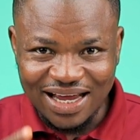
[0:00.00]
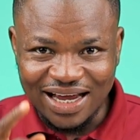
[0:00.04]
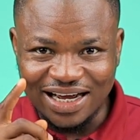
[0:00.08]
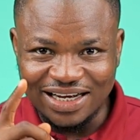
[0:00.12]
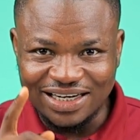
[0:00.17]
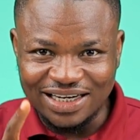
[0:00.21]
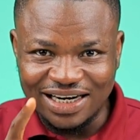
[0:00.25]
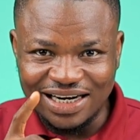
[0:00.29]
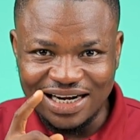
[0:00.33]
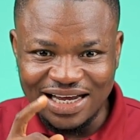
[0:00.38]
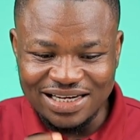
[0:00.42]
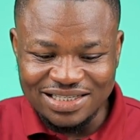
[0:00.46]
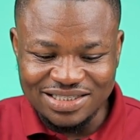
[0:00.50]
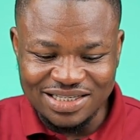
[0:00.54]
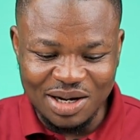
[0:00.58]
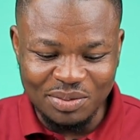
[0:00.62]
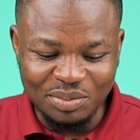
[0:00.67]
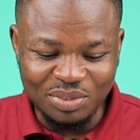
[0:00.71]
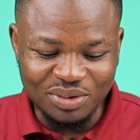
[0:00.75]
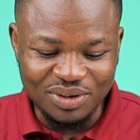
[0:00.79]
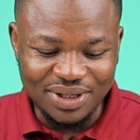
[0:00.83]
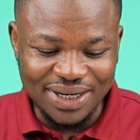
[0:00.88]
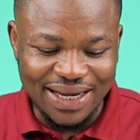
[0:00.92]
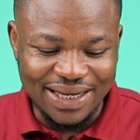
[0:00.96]
Another
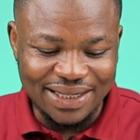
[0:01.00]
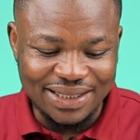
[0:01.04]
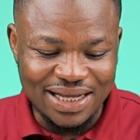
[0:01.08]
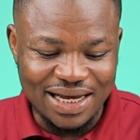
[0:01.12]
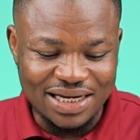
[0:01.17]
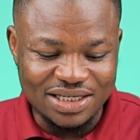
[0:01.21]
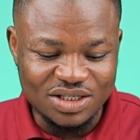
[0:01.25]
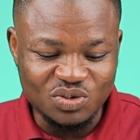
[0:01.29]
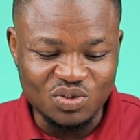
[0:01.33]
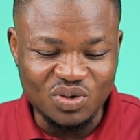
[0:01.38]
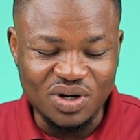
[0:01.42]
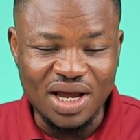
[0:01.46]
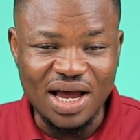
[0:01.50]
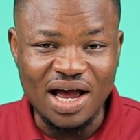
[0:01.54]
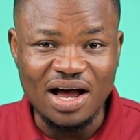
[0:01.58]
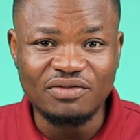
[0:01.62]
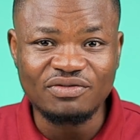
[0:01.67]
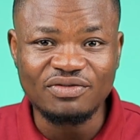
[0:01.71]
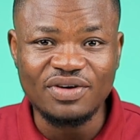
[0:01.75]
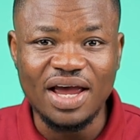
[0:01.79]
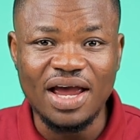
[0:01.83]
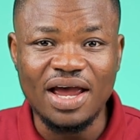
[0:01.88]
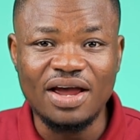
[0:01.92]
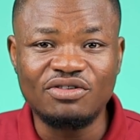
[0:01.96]
example like that, we
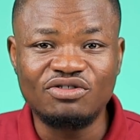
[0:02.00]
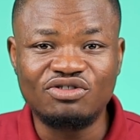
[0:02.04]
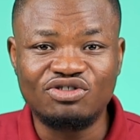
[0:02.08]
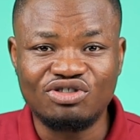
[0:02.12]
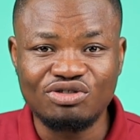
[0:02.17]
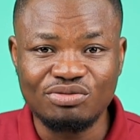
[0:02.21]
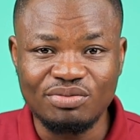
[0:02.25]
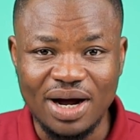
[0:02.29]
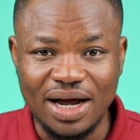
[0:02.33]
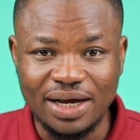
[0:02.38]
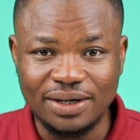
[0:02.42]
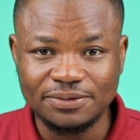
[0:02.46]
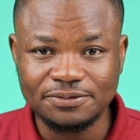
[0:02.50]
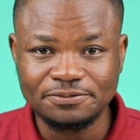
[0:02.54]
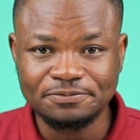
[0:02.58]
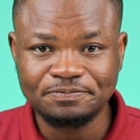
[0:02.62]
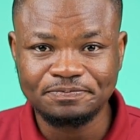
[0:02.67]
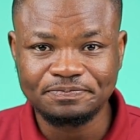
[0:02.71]
have ejuma,